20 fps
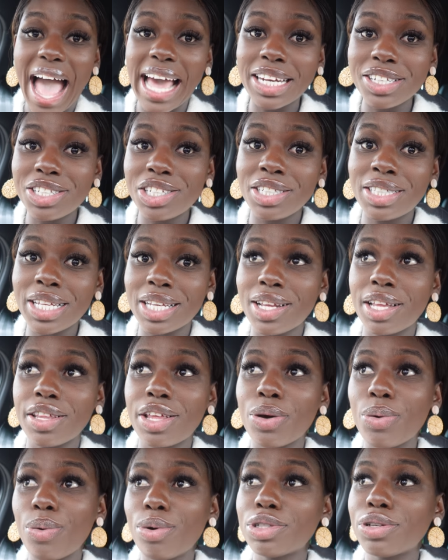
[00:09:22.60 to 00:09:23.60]
and she said that
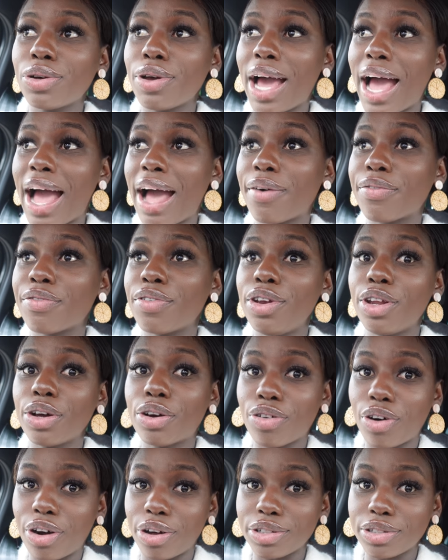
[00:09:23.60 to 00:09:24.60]
they also have
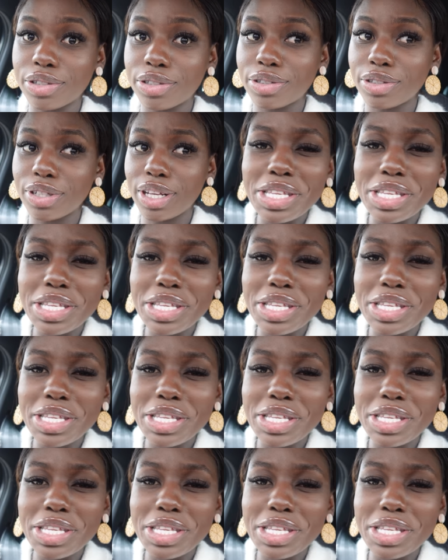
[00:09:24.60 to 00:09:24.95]
Lacrosse.